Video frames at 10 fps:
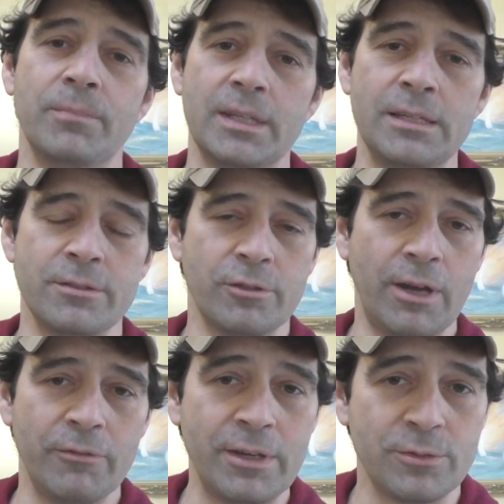He's a
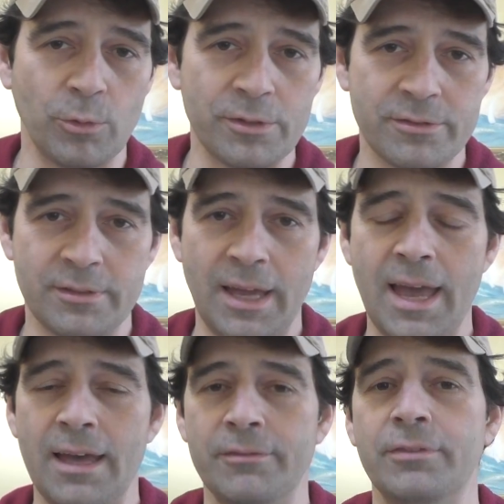great resource to
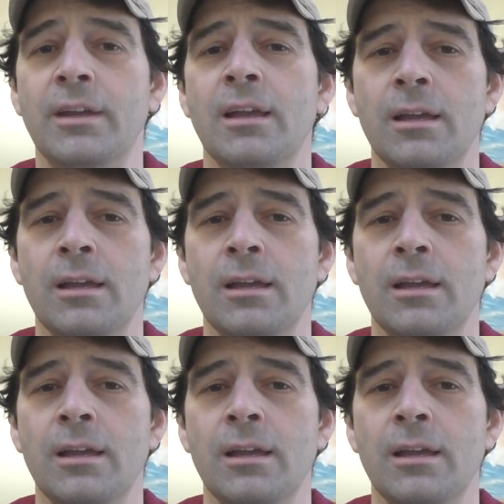have